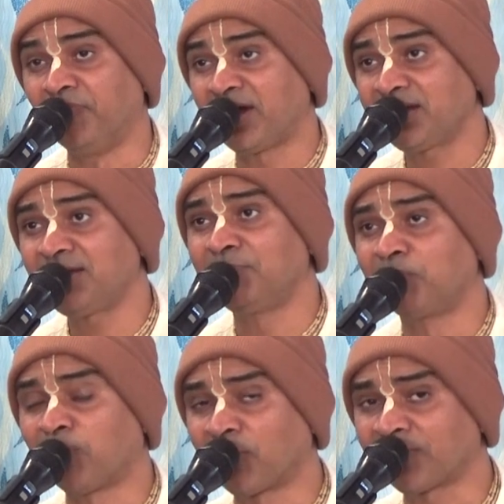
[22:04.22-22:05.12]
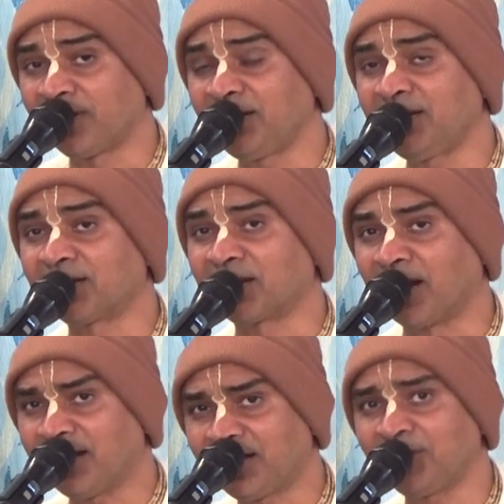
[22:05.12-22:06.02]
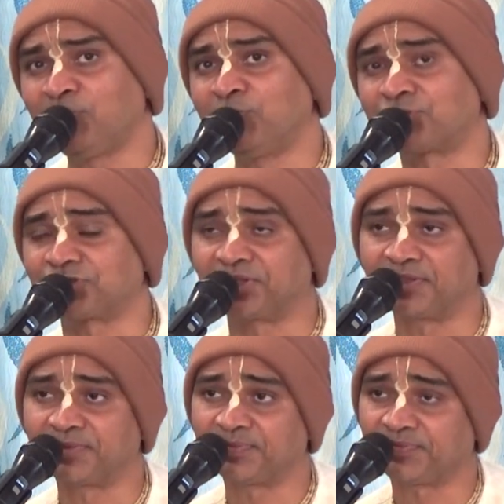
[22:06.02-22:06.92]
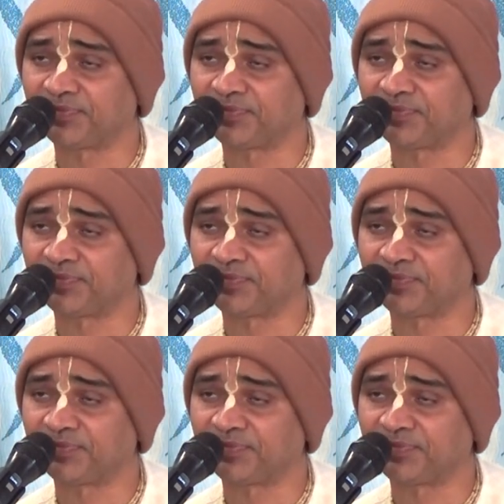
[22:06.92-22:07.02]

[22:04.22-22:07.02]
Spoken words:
very important contribution